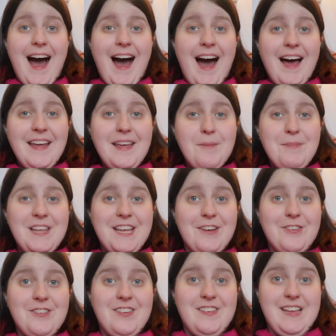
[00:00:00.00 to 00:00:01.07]
I am
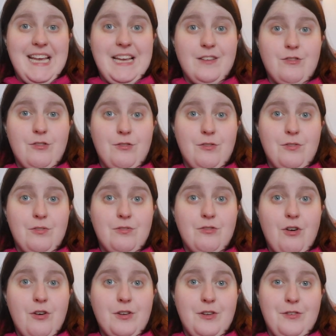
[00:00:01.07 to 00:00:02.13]
here today to
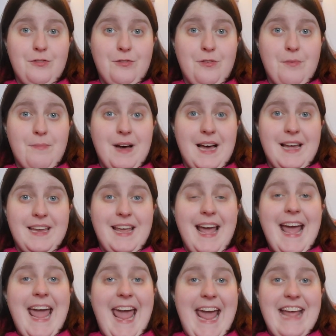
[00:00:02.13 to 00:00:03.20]
talk you through my
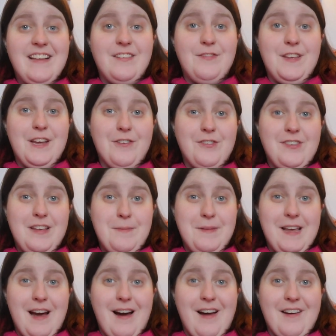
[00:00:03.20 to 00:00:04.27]
end of year
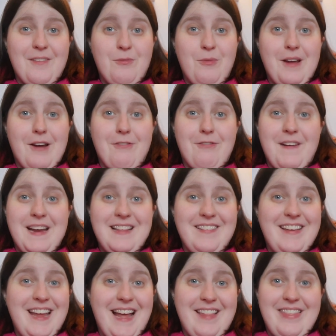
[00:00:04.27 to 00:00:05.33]
TBR. We are
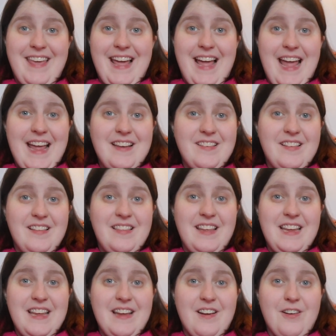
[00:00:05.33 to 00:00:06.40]
finally at the end of
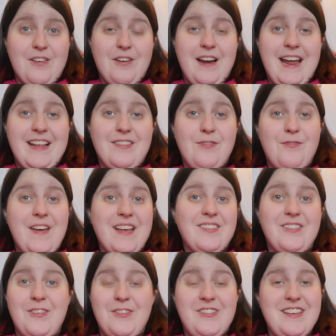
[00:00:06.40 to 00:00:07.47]
the year. It's
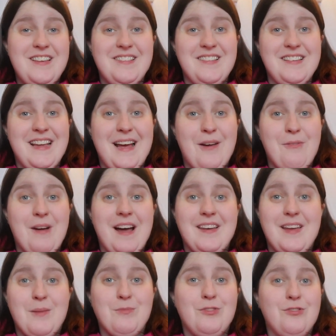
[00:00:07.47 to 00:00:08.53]
festive season now
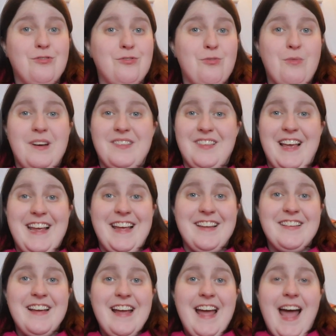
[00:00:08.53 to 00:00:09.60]
and I'm so
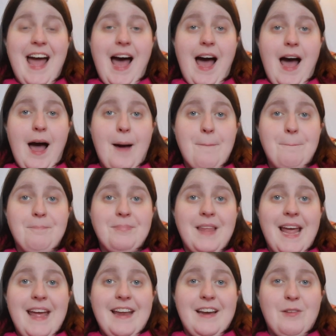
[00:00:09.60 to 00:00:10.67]
excited. Now
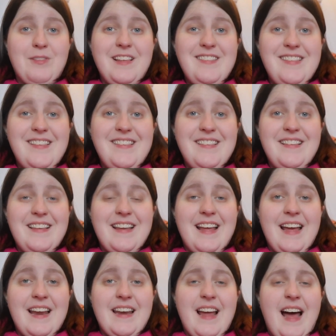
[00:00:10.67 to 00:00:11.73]
this isn't
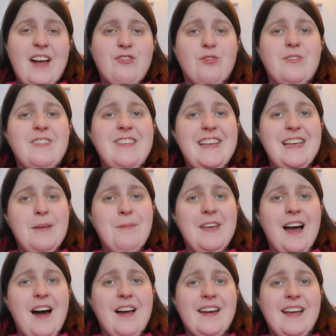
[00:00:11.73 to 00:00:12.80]
an actual
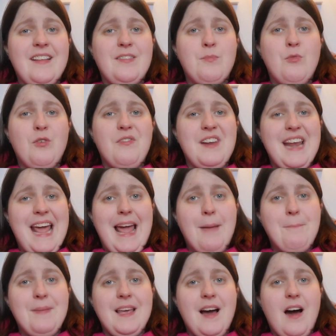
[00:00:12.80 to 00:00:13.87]
TBR, it's more of an
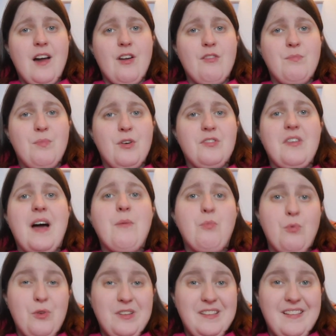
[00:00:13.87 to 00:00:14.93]
MBR of books I
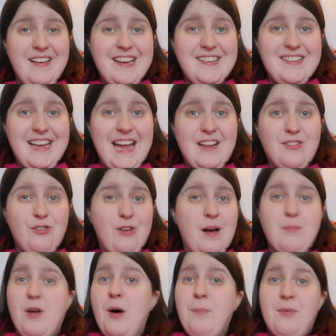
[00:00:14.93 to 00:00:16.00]
would like to get to.
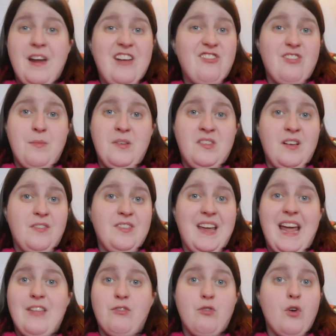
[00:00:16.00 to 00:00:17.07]
I'm not pressuring myself to
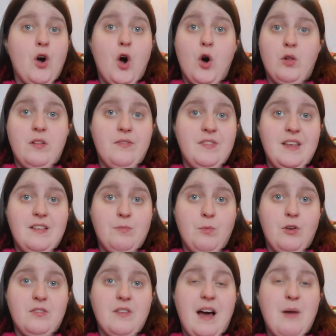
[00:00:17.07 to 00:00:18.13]
get through all of these
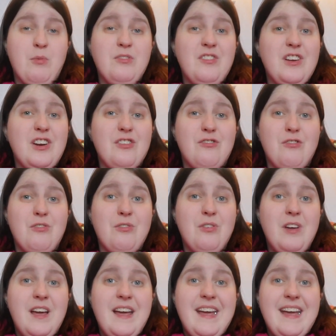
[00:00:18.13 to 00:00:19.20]
books. I wasn't going to
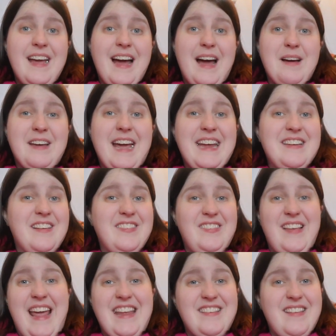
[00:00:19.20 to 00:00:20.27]
do a kind of
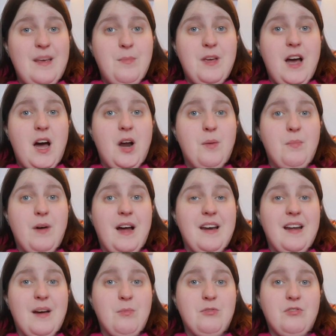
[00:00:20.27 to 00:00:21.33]
set TBR
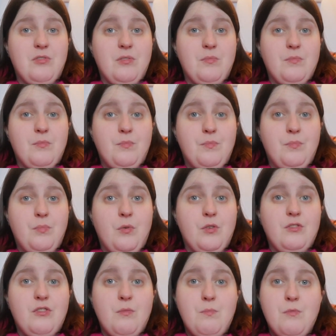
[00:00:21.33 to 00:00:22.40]
and I was
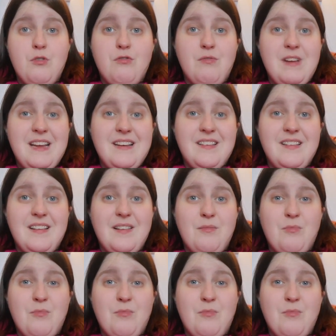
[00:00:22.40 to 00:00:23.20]
wanting to mood read.